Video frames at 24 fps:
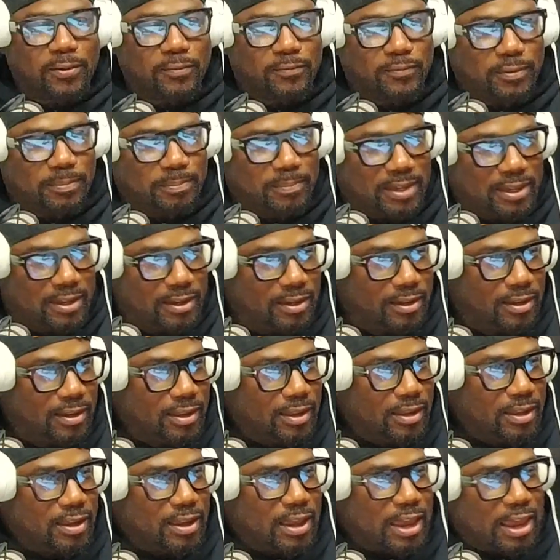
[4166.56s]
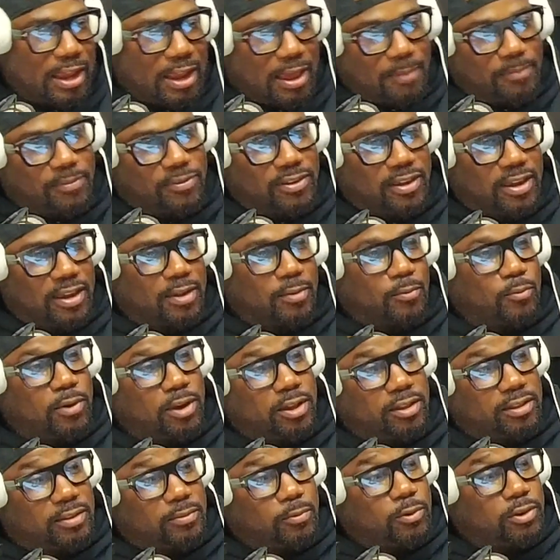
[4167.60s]
for me, and I'm saying
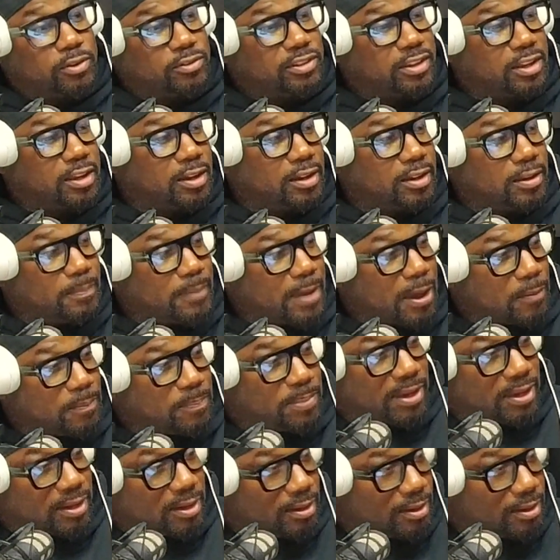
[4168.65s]
what was good about picking